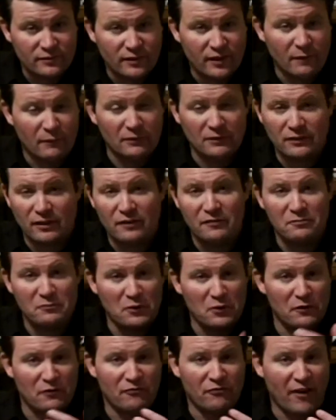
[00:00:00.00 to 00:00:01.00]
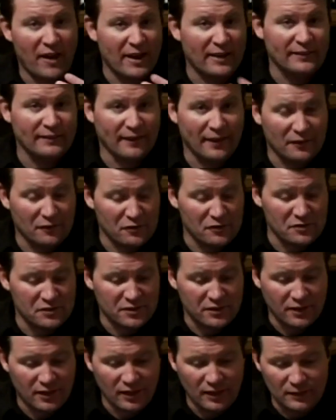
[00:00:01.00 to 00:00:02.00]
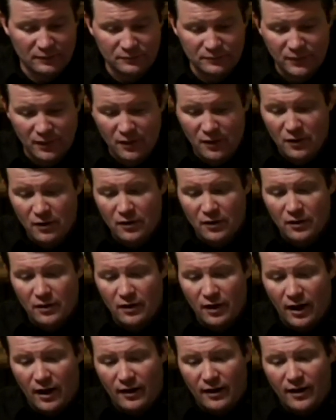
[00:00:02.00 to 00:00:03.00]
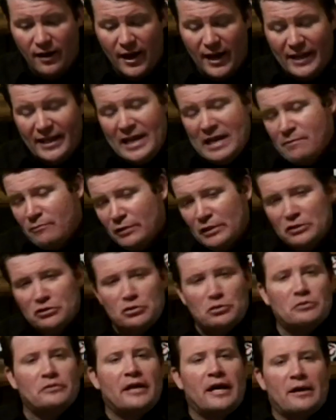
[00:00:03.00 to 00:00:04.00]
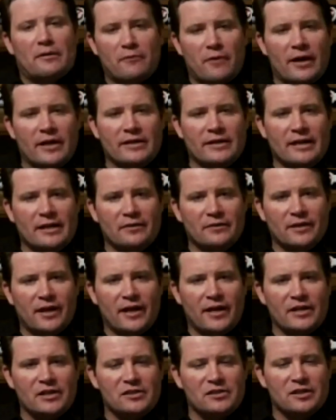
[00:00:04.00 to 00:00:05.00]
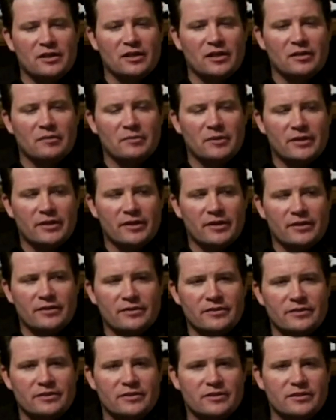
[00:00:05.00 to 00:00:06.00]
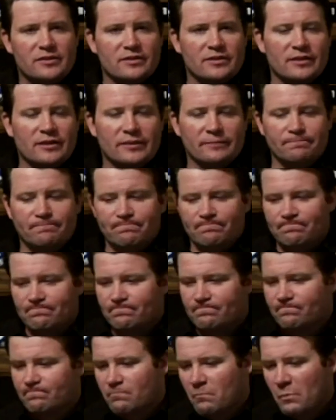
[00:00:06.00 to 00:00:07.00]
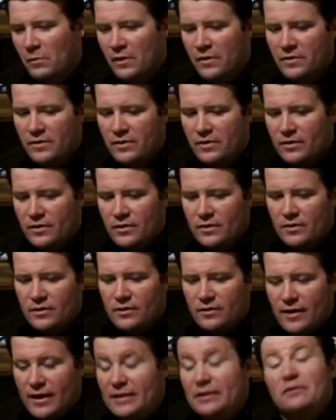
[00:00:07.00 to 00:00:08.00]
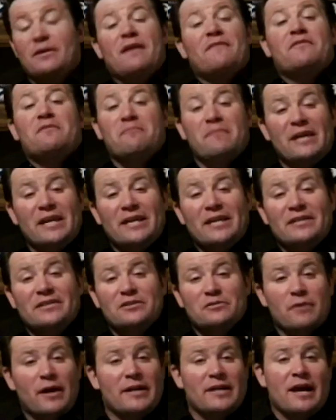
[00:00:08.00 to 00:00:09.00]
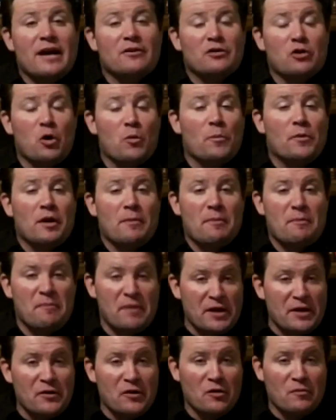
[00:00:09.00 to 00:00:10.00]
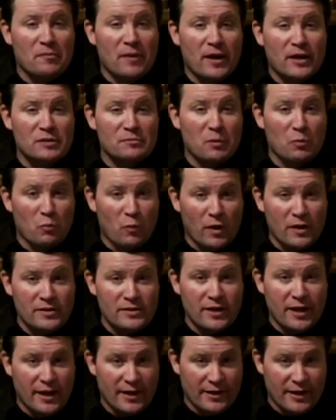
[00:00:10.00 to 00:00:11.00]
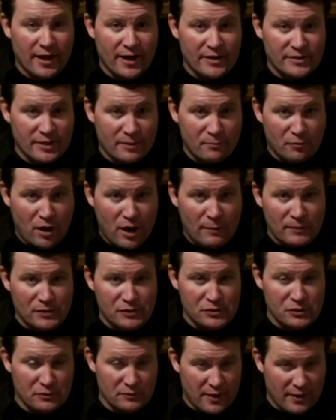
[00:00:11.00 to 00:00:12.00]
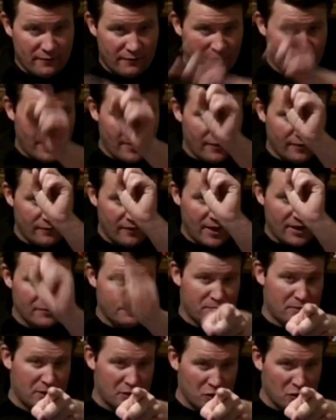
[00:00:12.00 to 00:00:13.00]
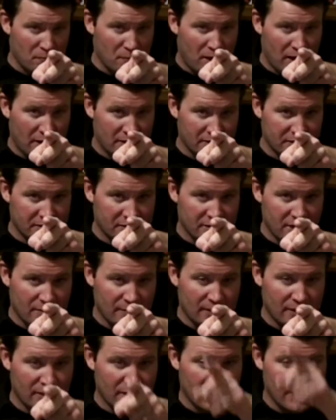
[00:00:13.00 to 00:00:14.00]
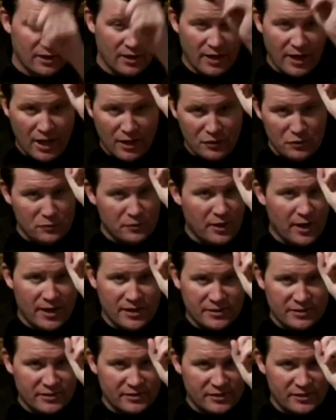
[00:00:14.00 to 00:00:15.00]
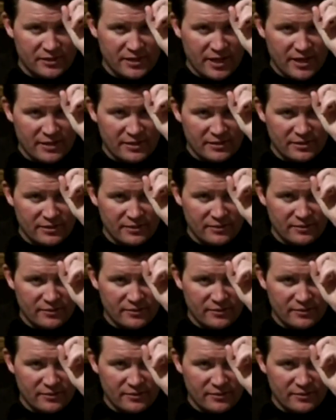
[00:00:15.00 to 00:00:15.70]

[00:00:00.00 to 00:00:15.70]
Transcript: I would love more fan letters. I can't really do that right now, guys, because I don't have the means right now to open up a P.O. box. But one day, guys, I promise you, that P.O. box is coming, and you guys can send